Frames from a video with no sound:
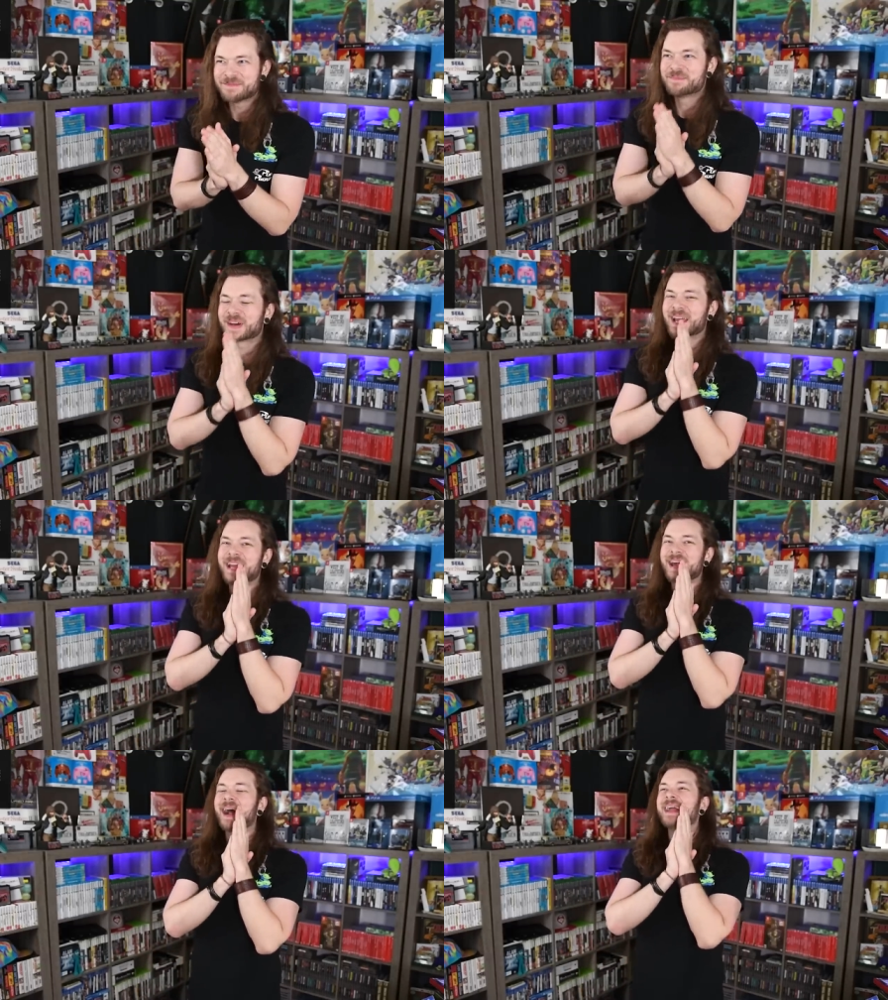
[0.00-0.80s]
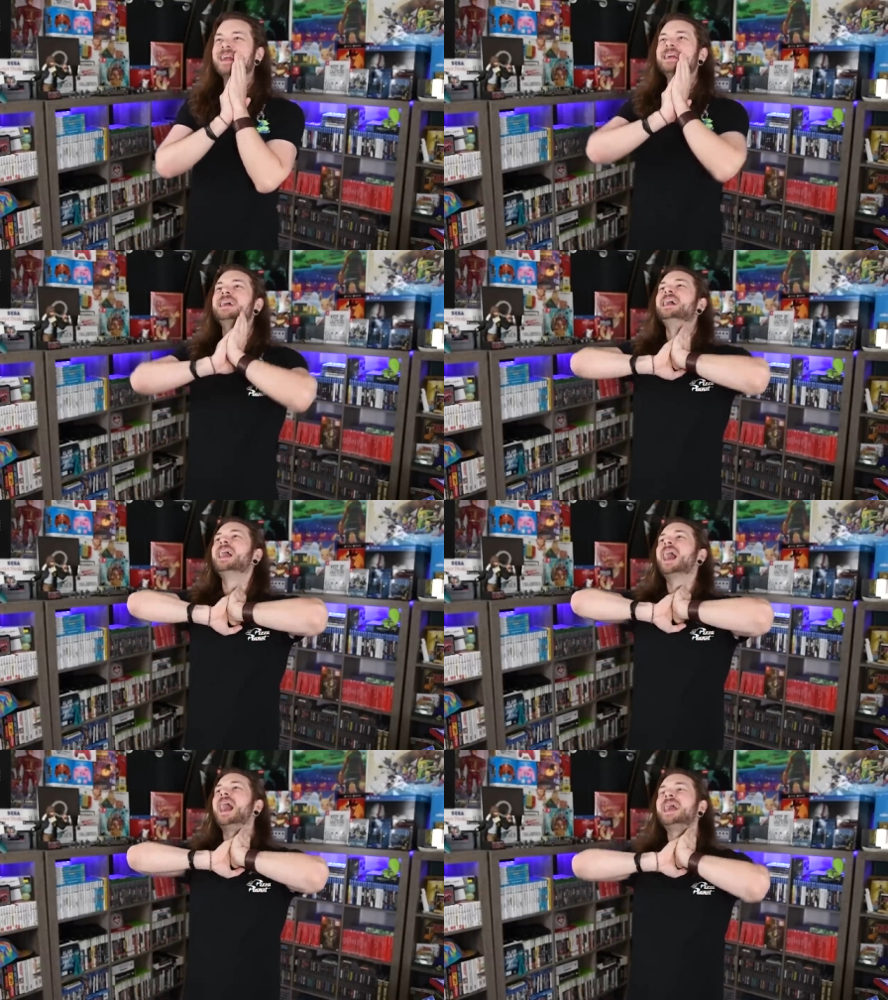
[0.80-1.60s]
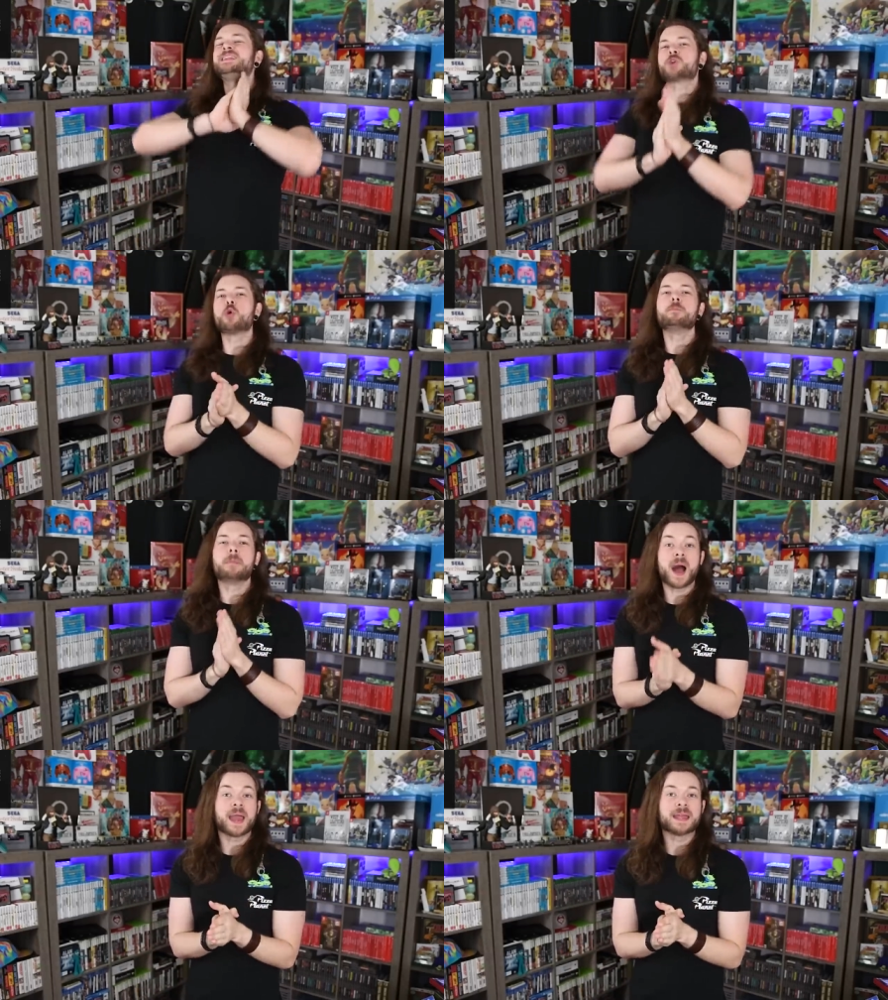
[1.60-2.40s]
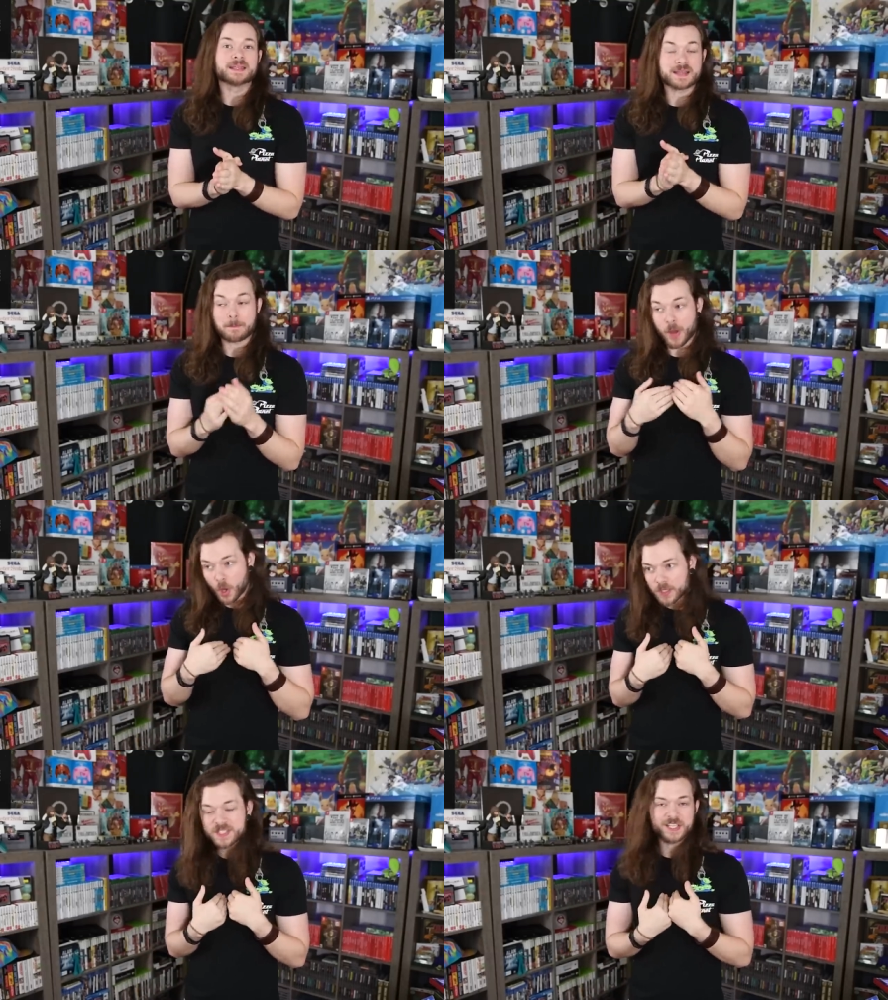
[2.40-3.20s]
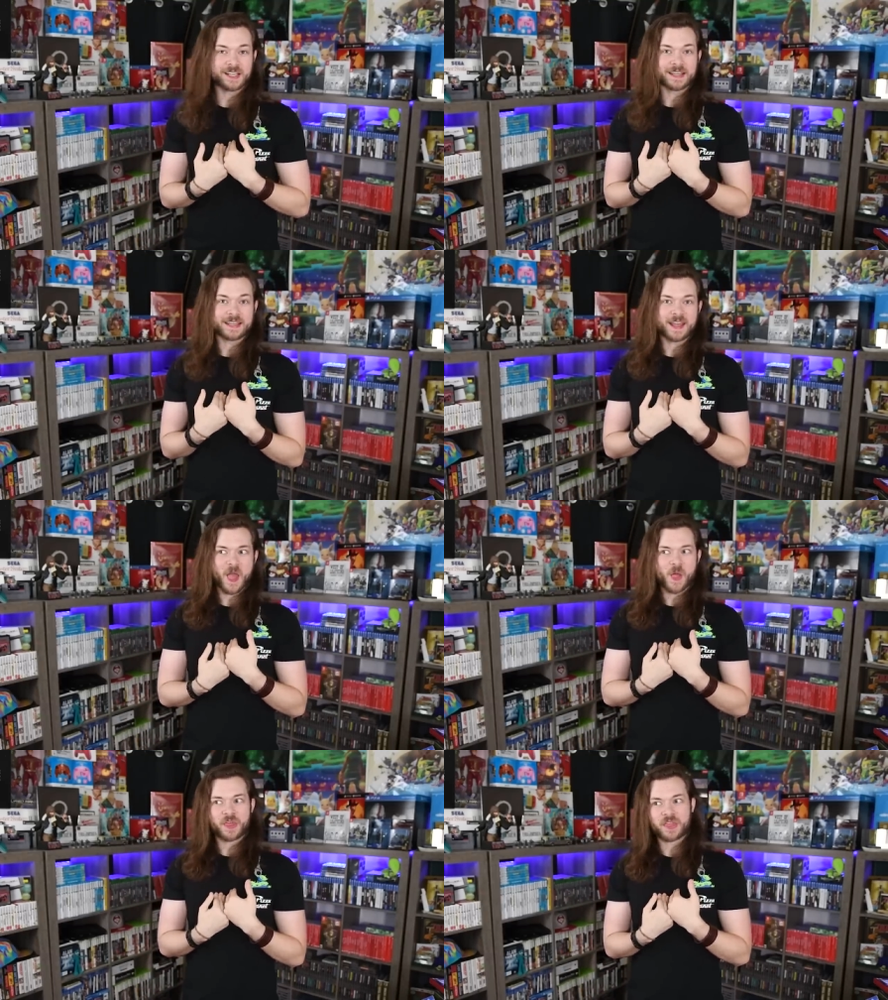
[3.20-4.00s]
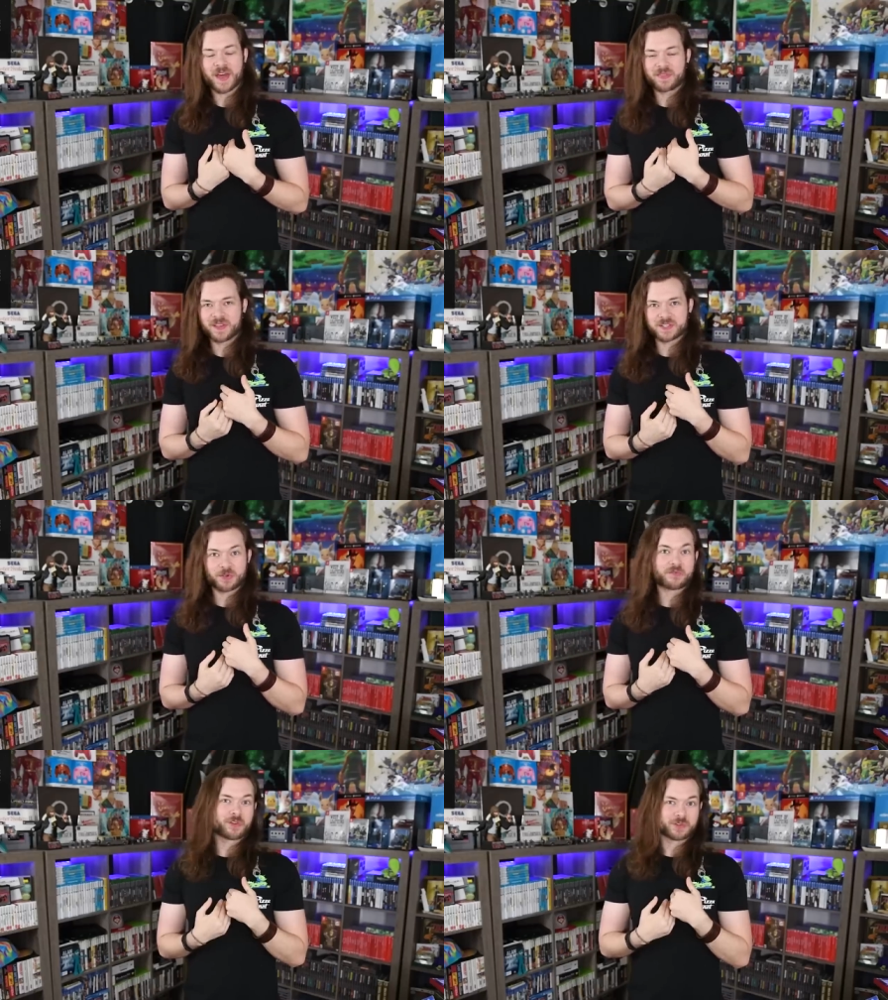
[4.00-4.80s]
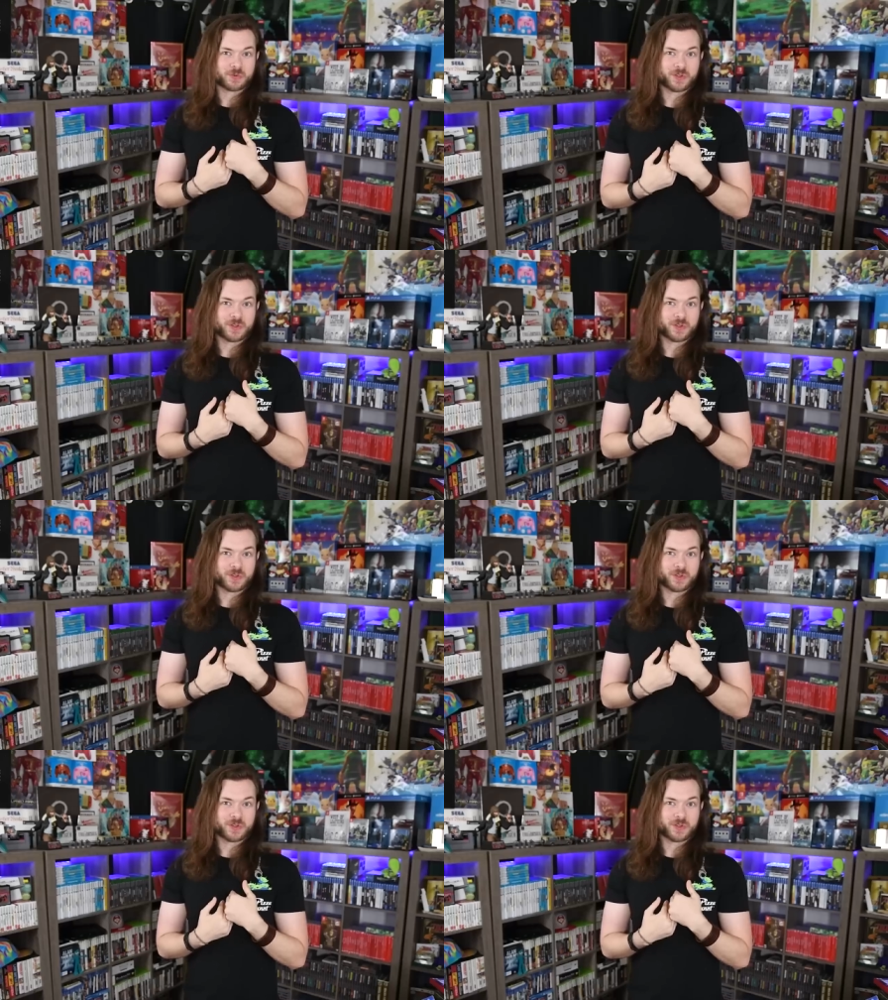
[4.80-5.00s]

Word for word: but I, I, I don't mind personally that there's no Virtual